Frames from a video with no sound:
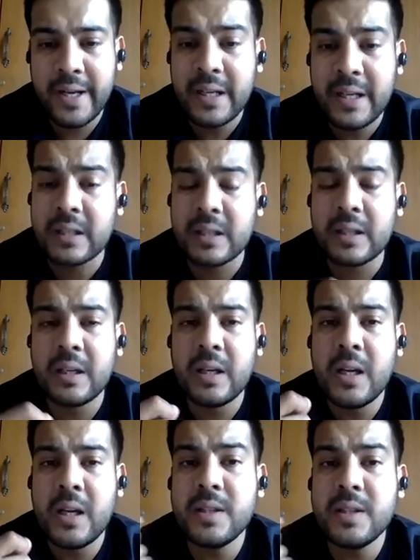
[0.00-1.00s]
right?
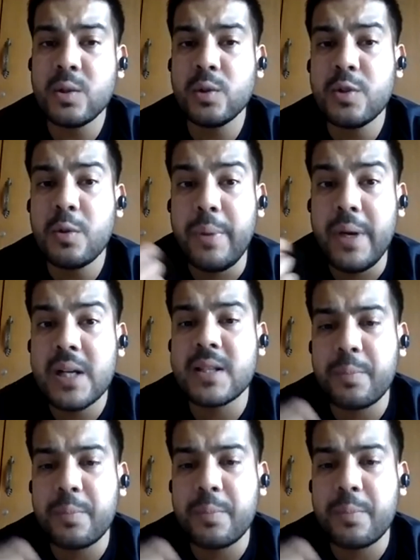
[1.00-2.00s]
This also
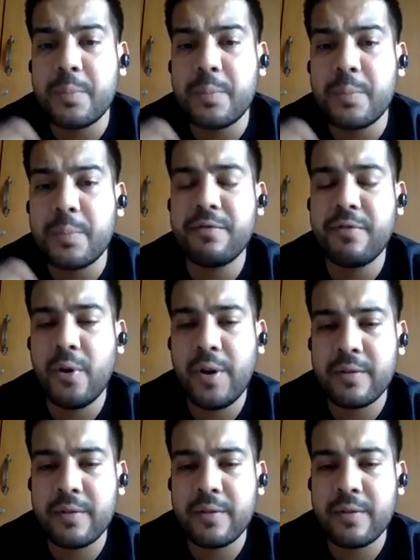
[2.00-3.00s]
builds appreciation
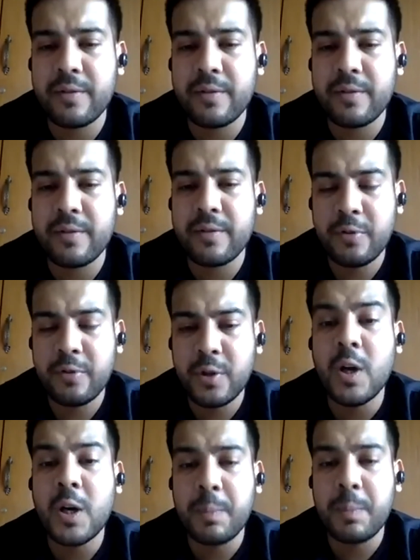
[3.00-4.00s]
for
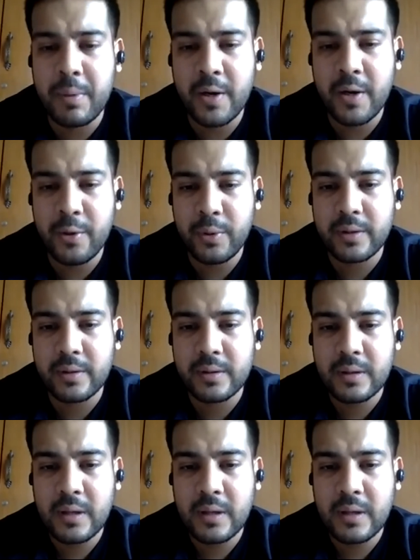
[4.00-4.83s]
the work people are doing.